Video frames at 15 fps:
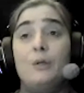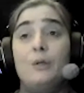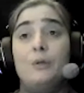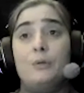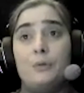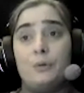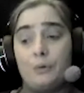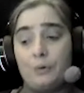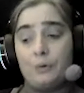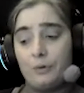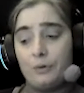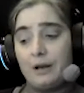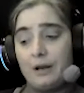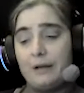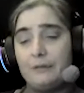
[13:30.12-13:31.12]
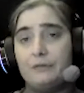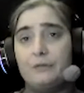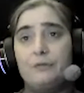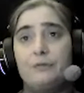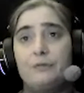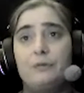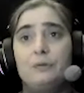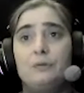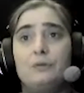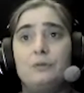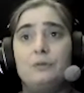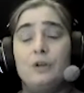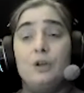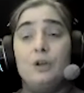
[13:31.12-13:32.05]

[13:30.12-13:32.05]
through the left foot